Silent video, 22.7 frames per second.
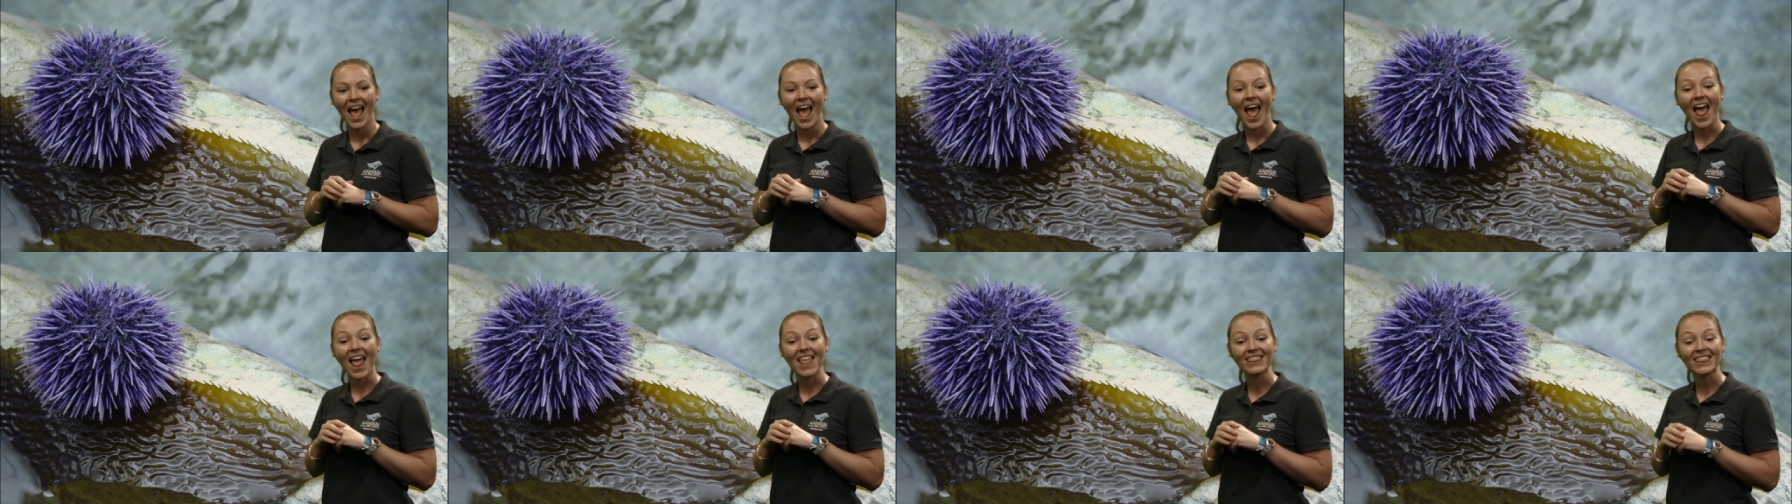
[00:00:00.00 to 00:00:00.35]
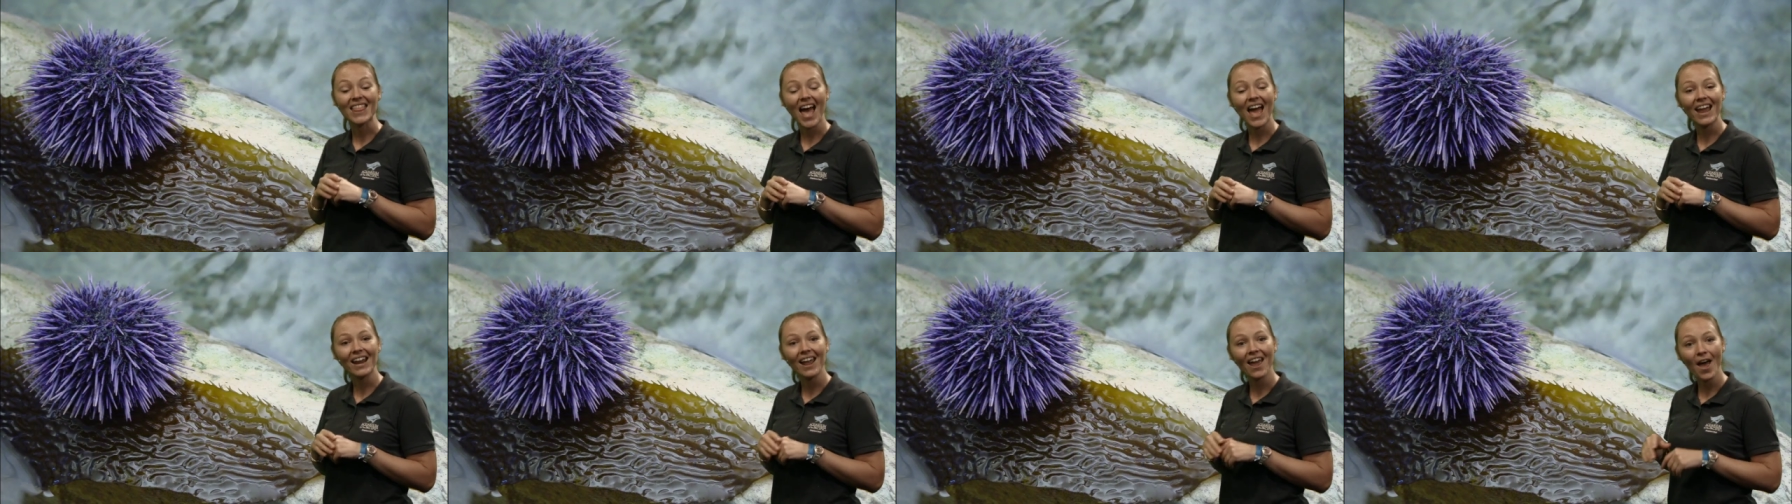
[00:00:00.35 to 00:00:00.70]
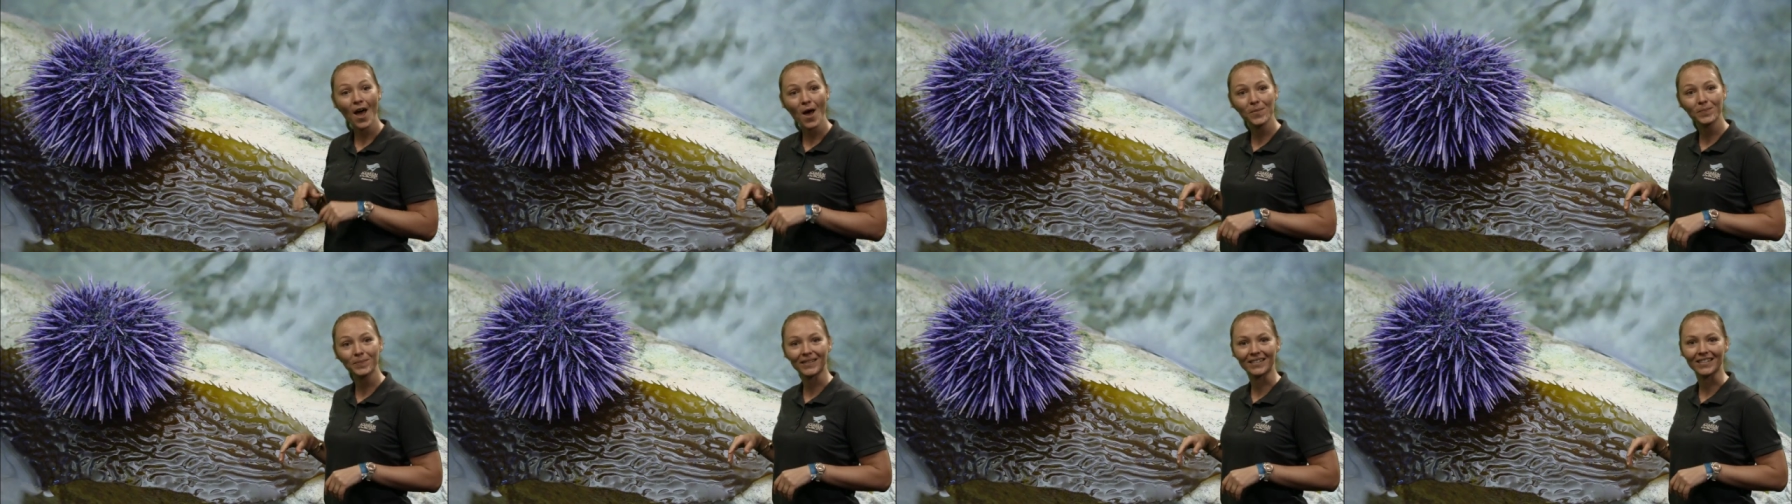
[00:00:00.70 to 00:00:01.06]
And that
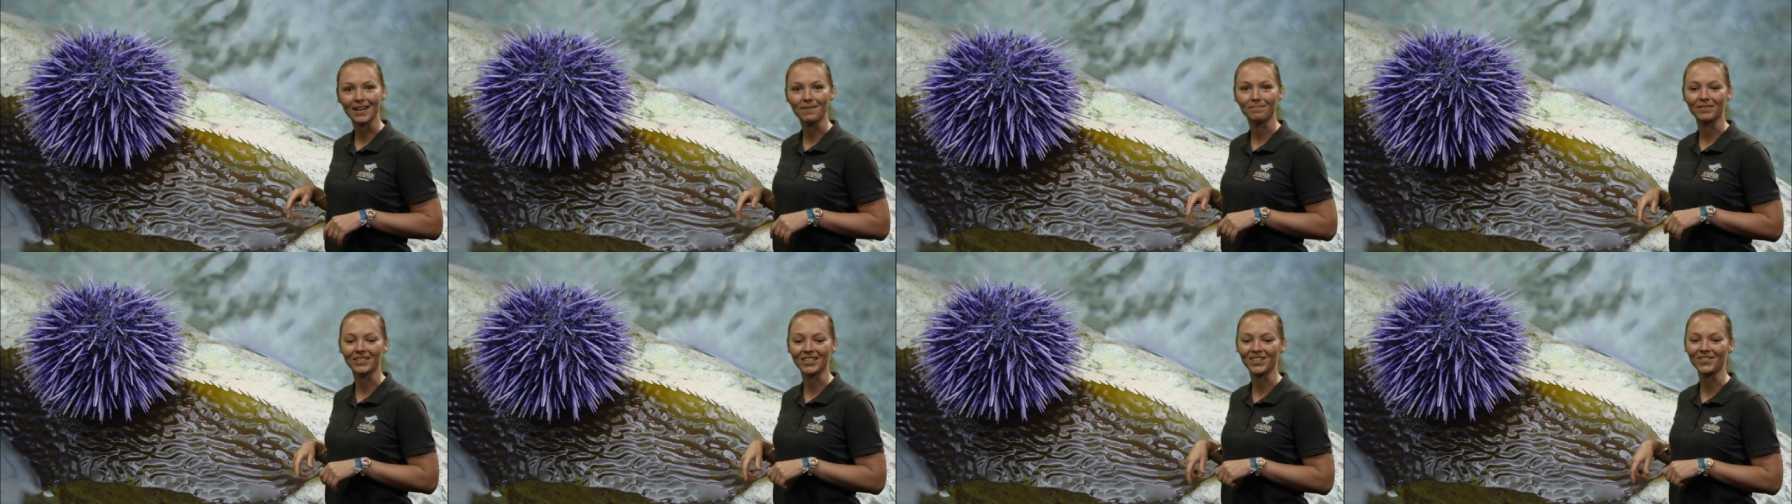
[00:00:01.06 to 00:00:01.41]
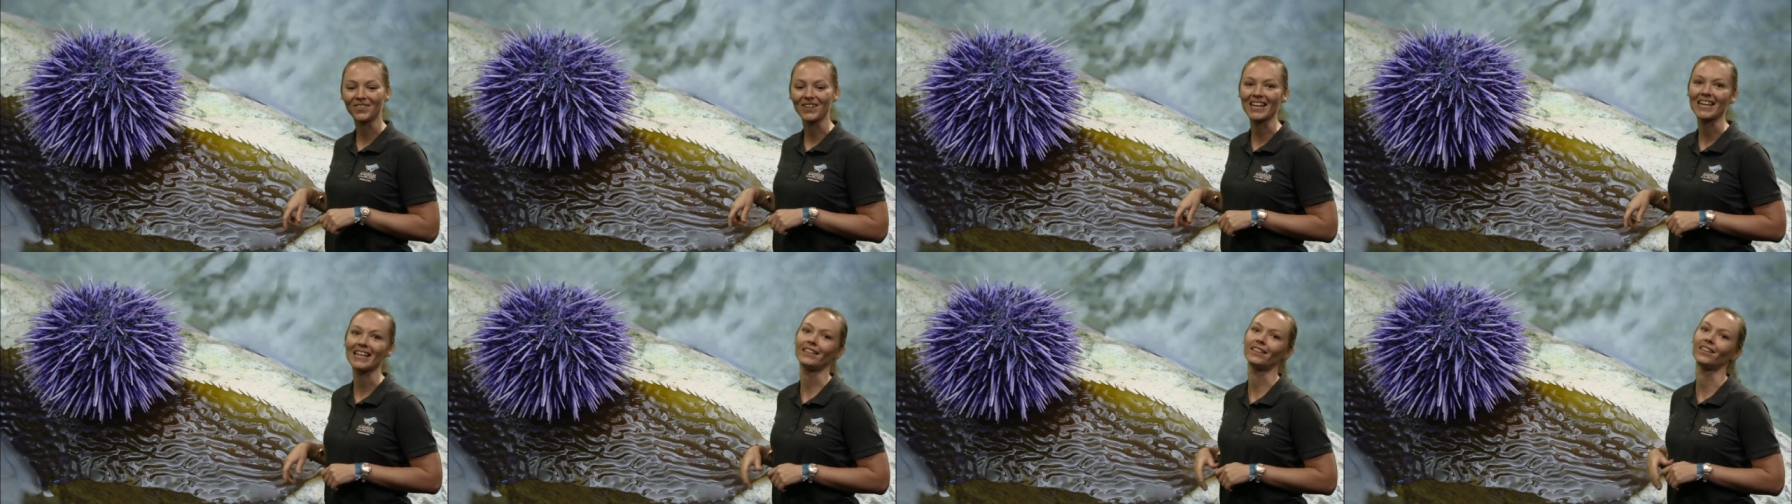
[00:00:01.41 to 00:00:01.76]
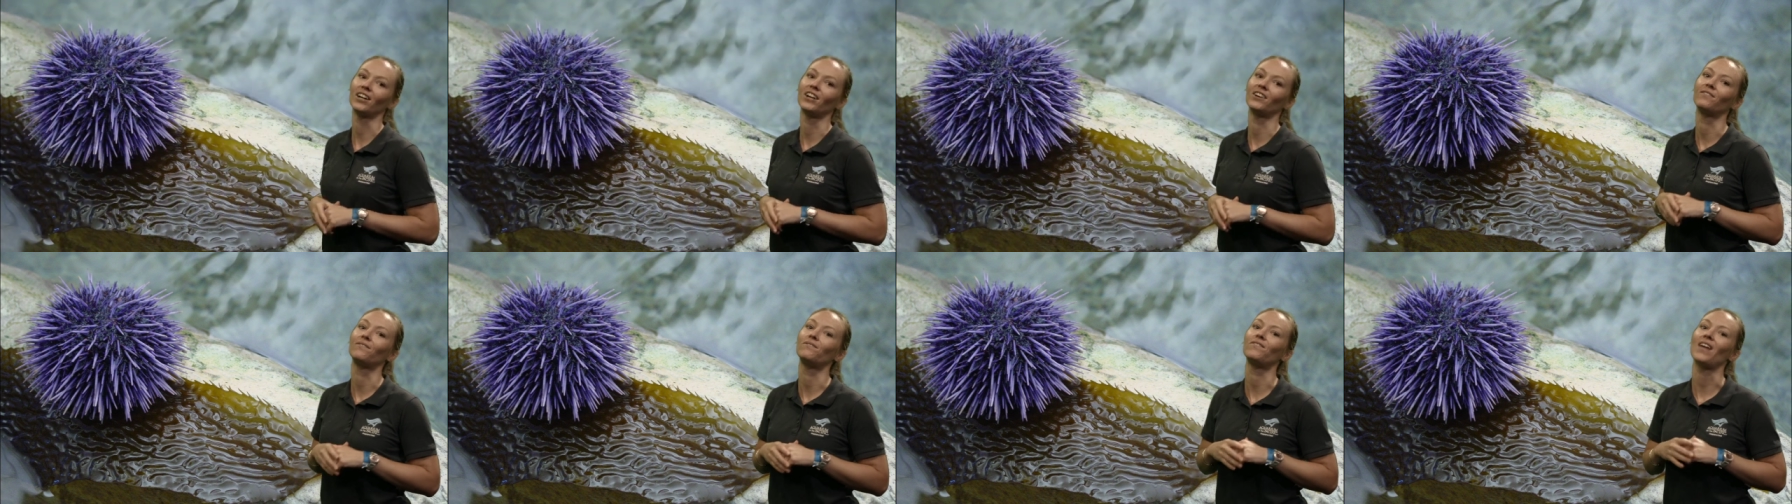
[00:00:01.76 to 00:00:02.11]
helps them to eat
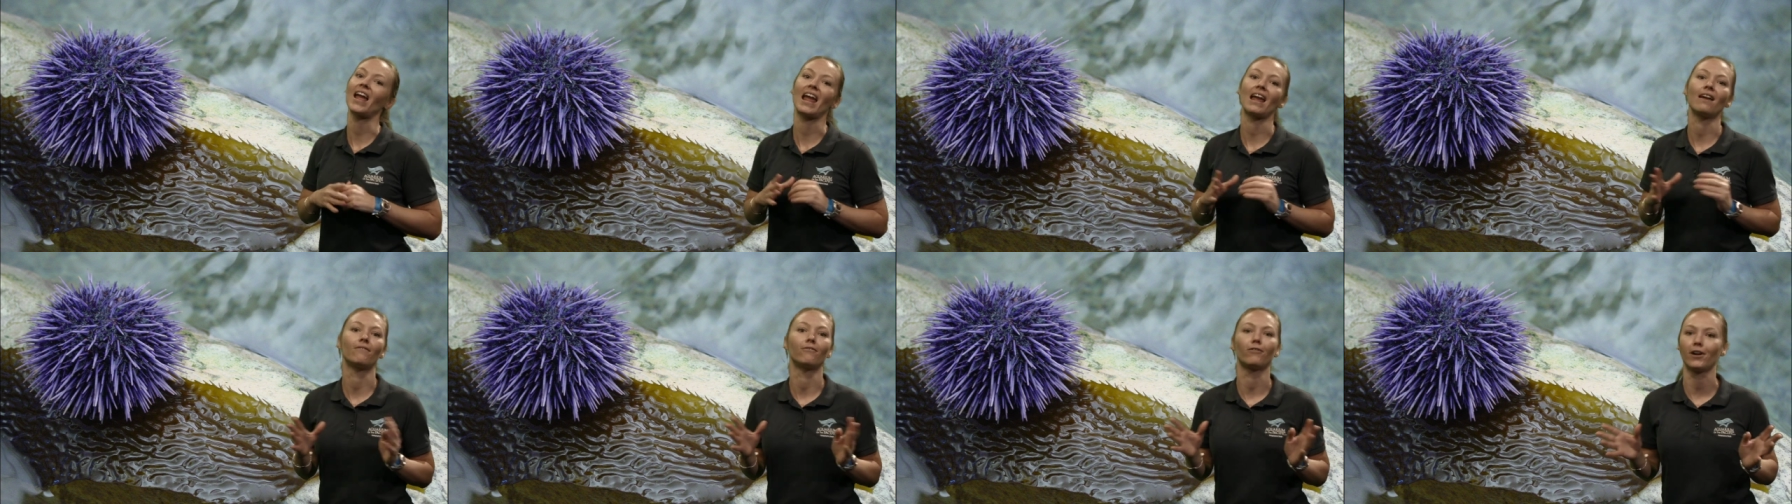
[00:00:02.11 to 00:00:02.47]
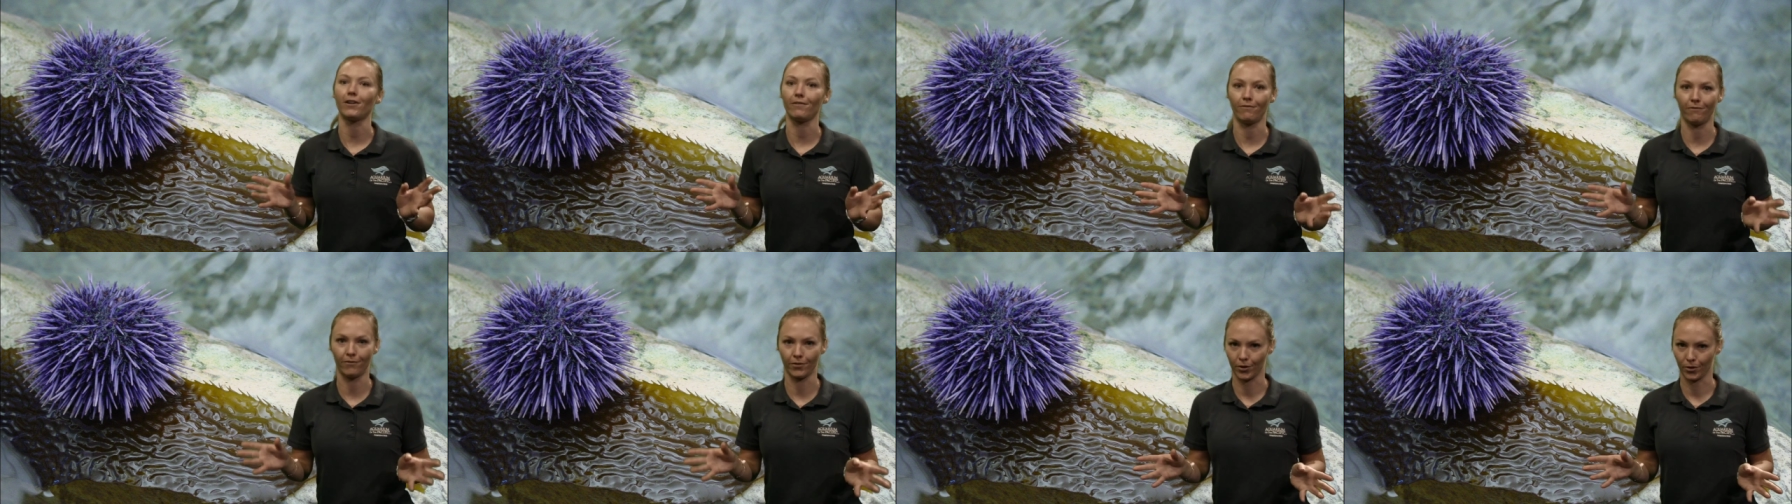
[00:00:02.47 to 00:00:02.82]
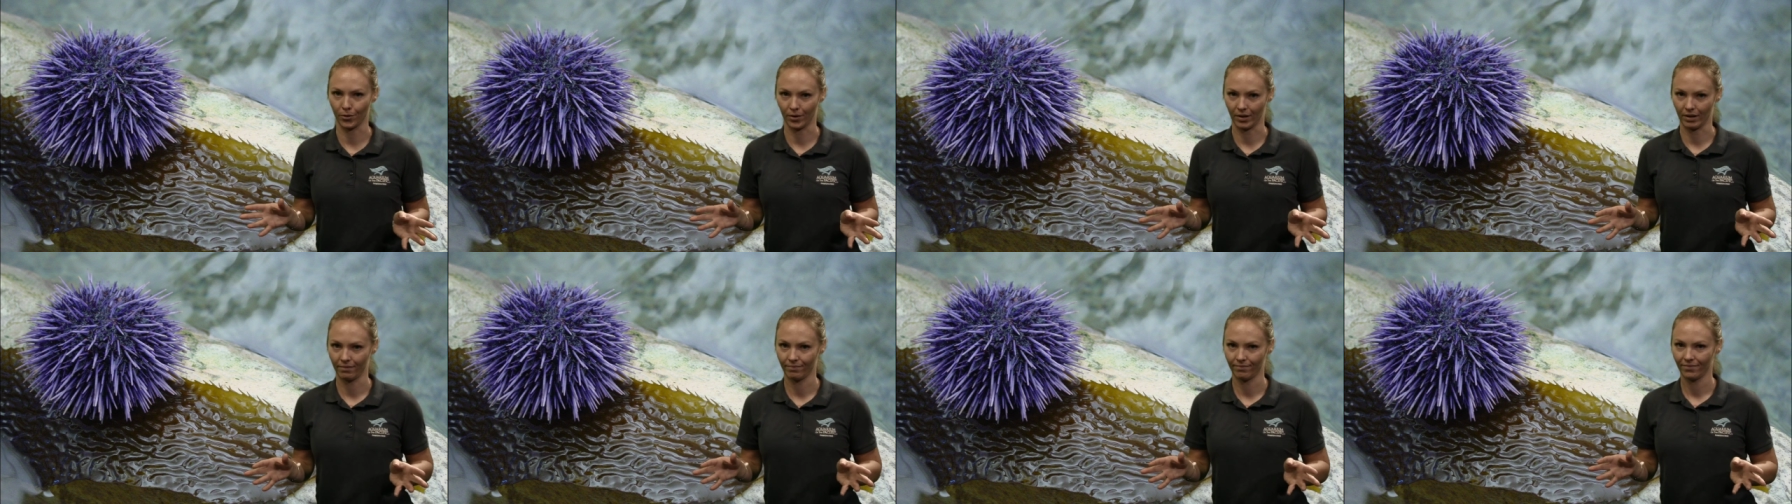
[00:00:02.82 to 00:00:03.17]
their favorite
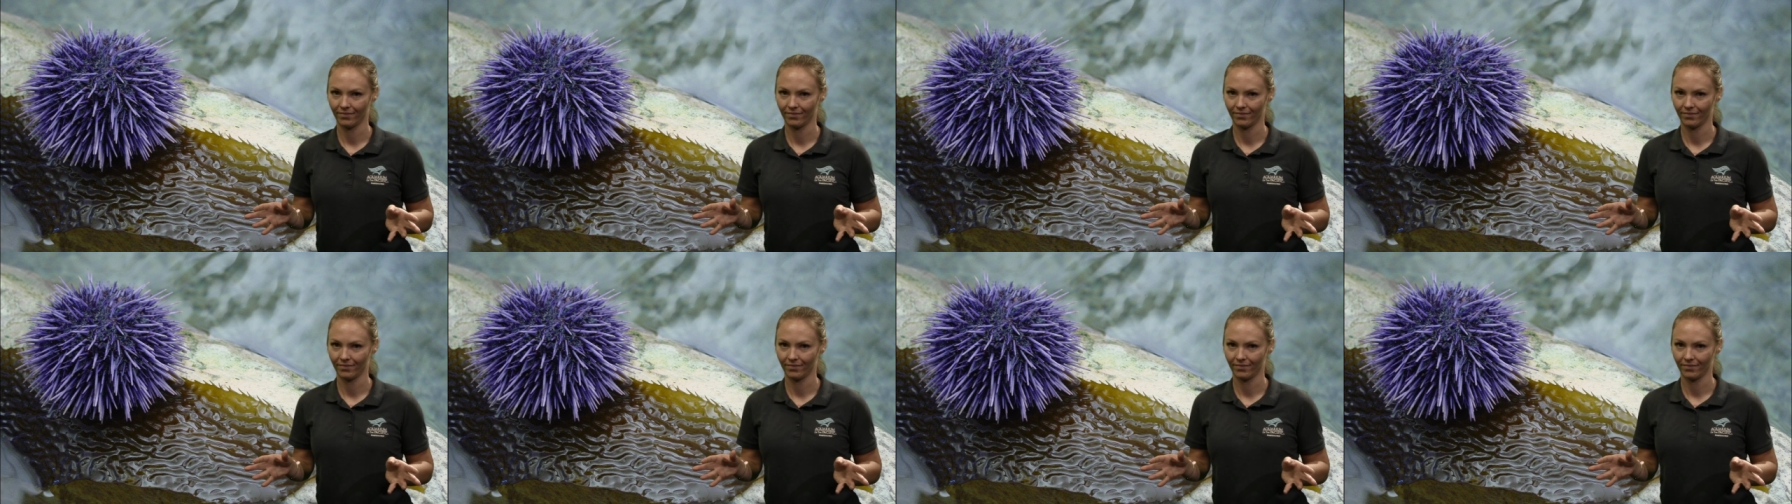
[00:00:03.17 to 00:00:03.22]
food.